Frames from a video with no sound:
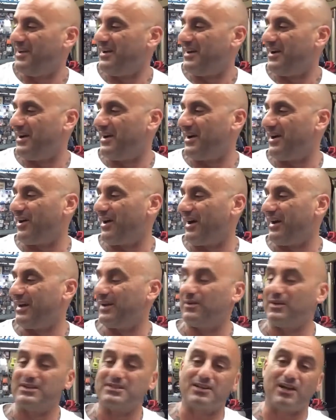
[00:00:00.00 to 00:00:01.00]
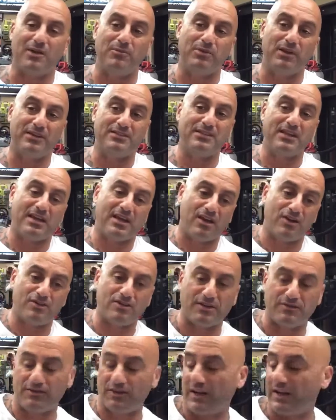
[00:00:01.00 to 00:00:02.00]
Uh, all right, anyways, God bless, take care,
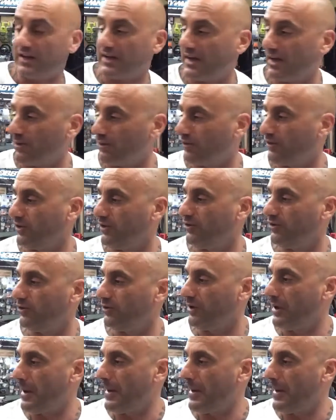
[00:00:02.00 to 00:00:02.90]
safe flying, and I will see you soon.